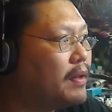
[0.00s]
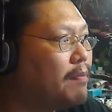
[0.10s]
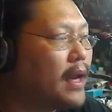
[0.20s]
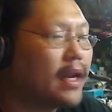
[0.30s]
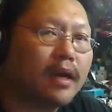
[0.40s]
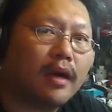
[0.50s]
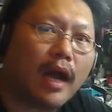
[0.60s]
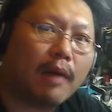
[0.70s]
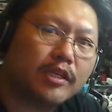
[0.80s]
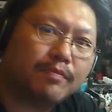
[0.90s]
depending
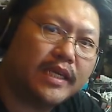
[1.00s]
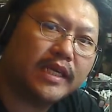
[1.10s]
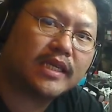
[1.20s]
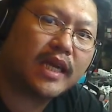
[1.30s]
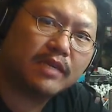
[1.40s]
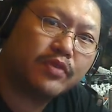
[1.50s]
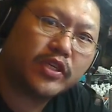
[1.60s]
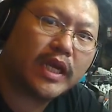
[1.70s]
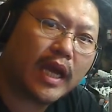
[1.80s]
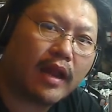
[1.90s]
on how much PSI is
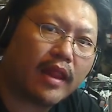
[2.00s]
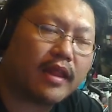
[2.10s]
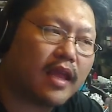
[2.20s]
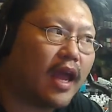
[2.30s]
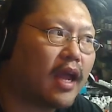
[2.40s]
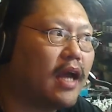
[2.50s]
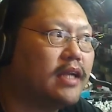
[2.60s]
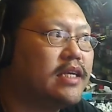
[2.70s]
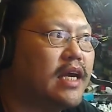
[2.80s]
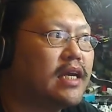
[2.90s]
pushing out of the tank,
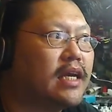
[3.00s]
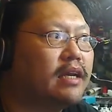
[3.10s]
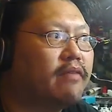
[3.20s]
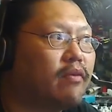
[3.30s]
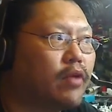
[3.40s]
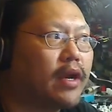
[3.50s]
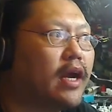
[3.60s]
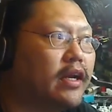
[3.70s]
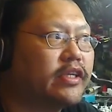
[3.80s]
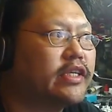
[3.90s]
I take it from
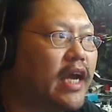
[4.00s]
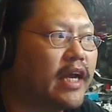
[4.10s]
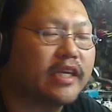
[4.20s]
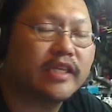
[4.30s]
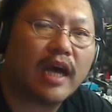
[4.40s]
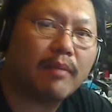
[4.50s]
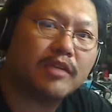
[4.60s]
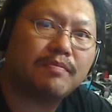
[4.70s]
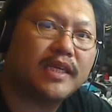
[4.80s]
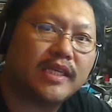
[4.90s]
what I understand is how
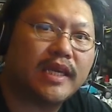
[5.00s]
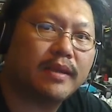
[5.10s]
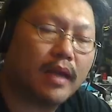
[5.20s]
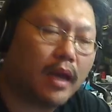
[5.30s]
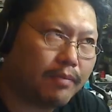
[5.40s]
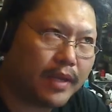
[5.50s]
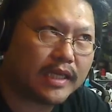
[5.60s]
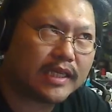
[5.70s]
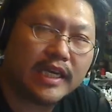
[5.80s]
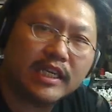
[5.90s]
much
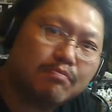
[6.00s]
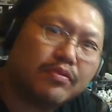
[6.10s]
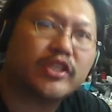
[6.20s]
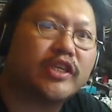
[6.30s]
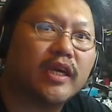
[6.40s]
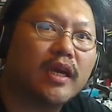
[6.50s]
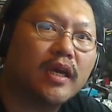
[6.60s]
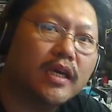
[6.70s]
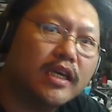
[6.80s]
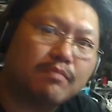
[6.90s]
PSI
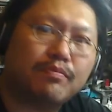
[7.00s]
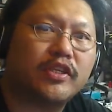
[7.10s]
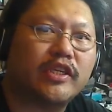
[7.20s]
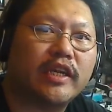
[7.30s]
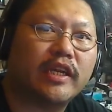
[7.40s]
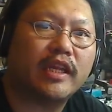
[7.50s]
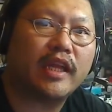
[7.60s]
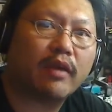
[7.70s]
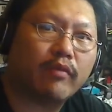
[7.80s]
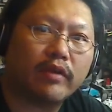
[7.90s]
is pushed into
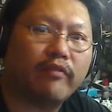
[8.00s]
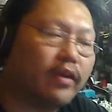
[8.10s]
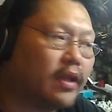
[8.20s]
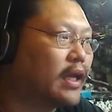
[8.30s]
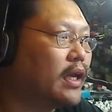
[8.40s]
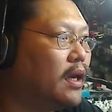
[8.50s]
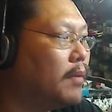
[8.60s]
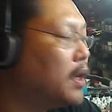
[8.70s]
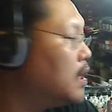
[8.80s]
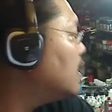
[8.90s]
the tank when you're filling it
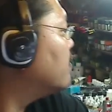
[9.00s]
up.